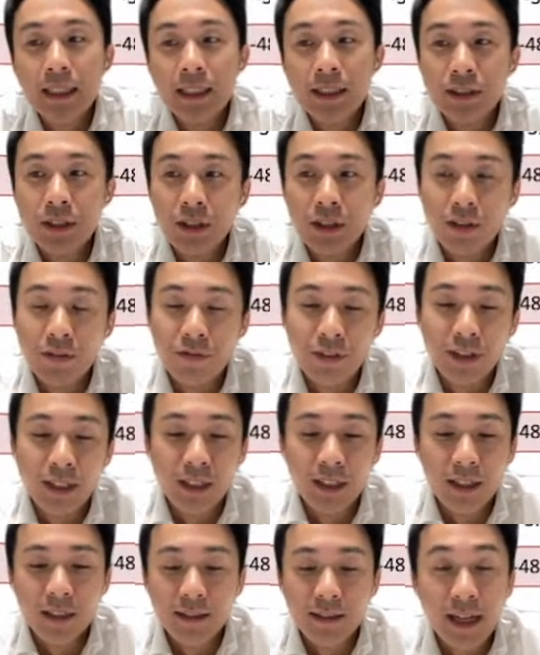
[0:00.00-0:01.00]
sort of
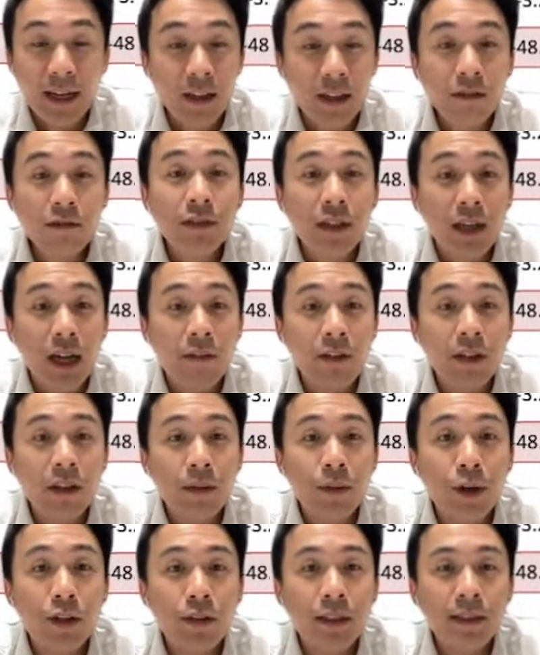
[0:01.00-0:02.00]
uh, cycle, the current
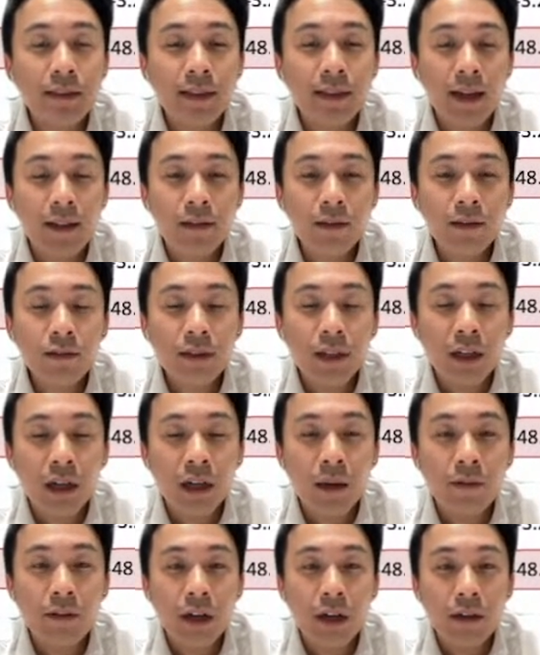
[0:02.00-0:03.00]
commodity cycle, the,
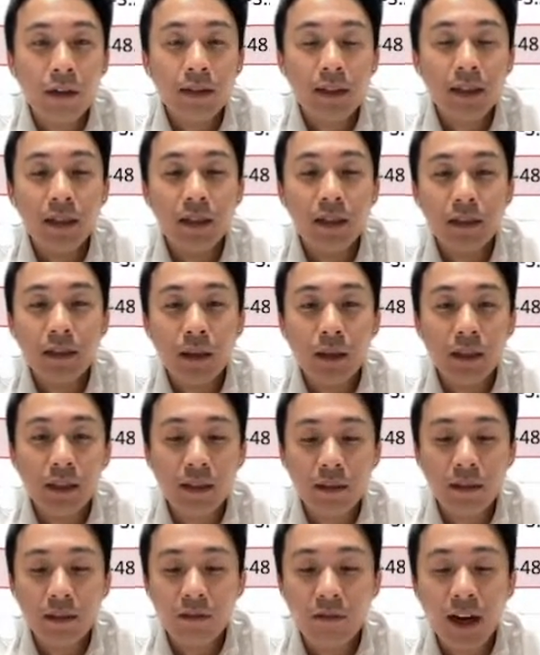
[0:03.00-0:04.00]
uh, the,
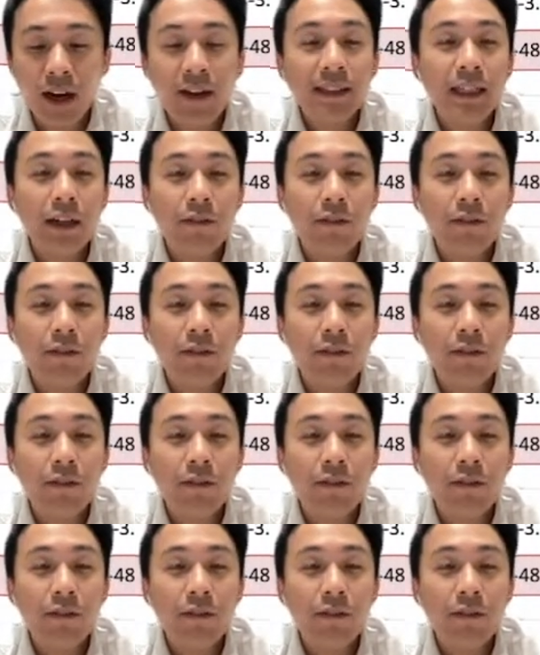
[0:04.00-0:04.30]
the, the rise,